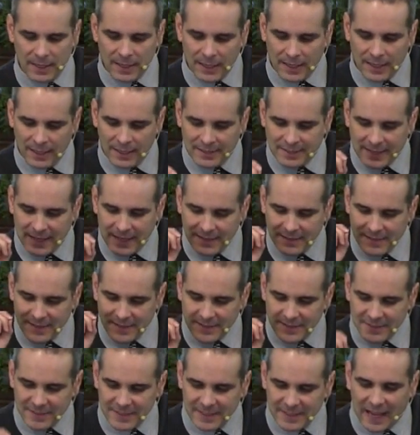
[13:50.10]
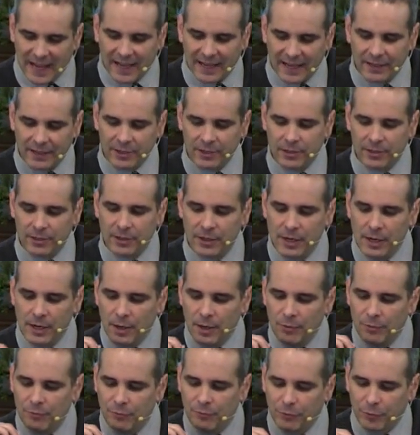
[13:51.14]
It's a desire
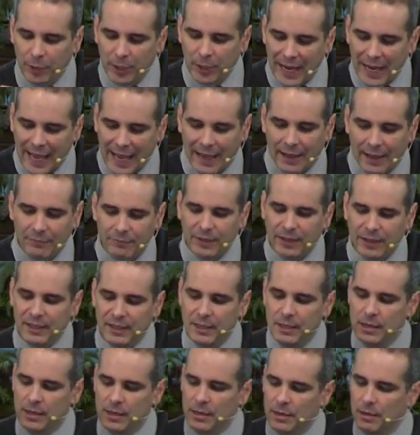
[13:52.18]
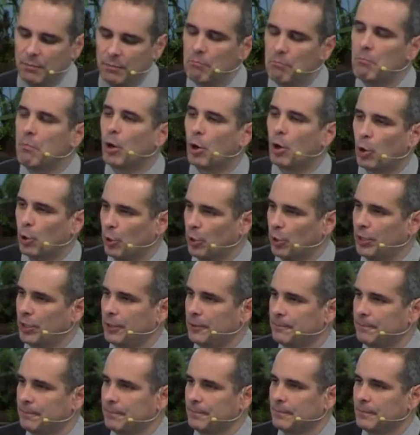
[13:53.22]
for having more.
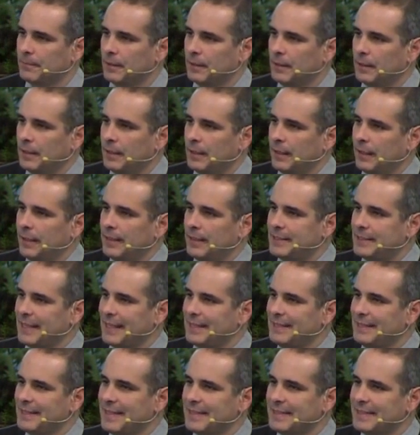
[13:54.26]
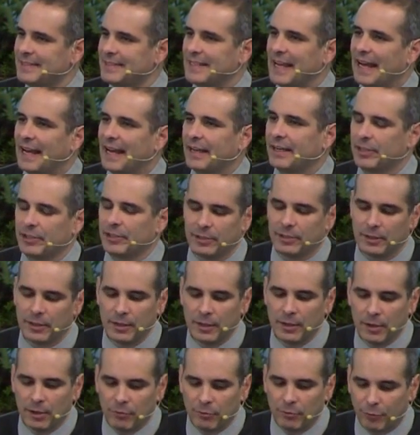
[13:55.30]
It's a desire
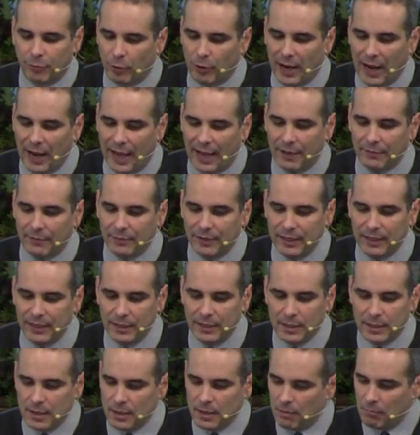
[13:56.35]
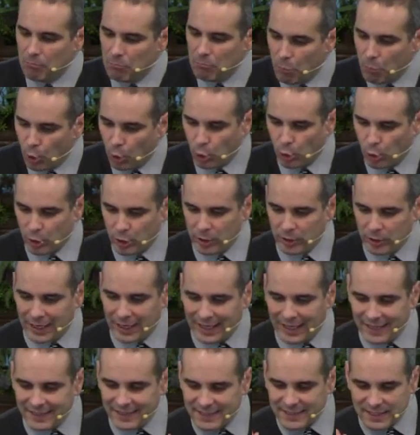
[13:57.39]
for having more.
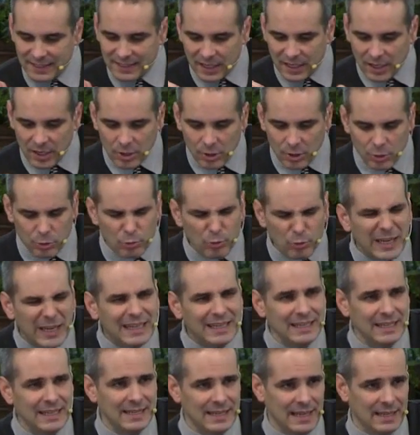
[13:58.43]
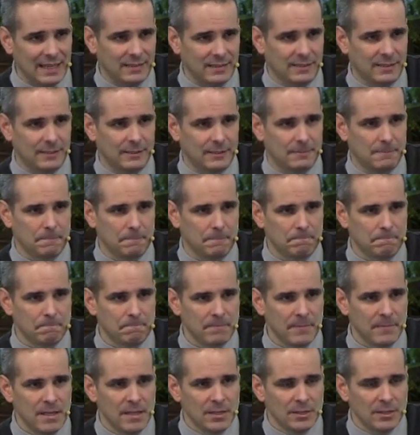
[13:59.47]
It's greediness.
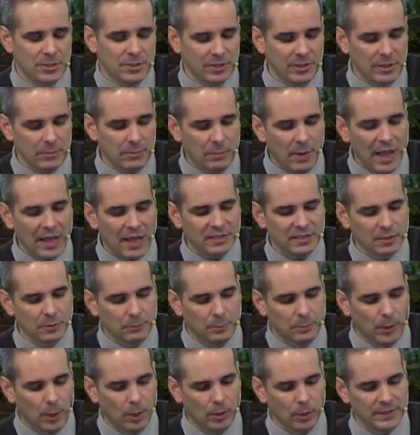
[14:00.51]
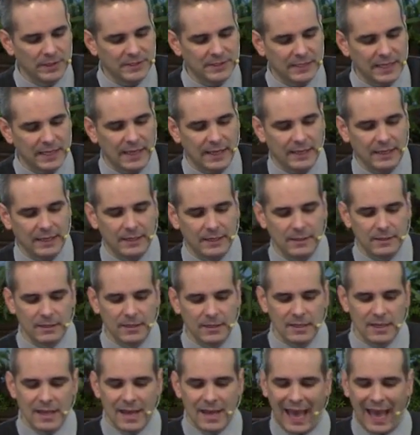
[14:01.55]
So the Apostle Paul is saying,
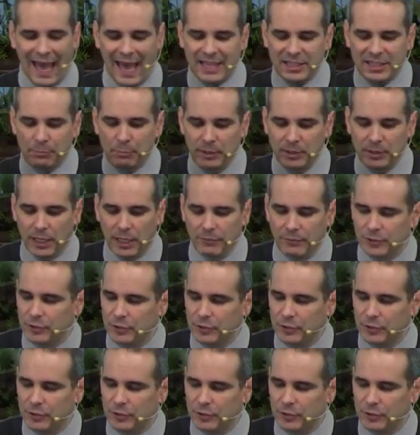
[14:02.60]
as beloved